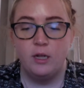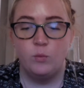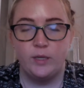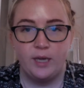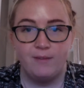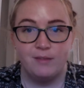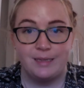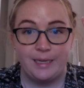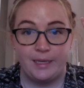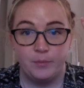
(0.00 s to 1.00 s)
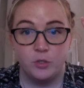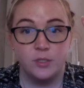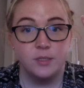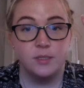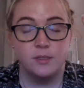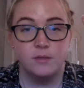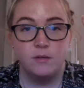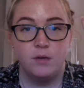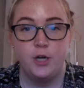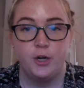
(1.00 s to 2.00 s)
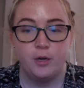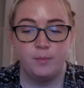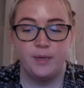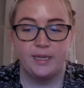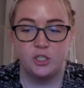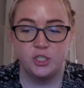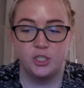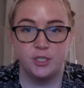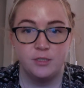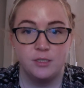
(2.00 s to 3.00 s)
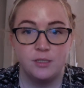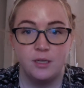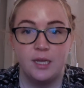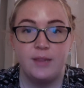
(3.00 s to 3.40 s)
we have labels on our pictures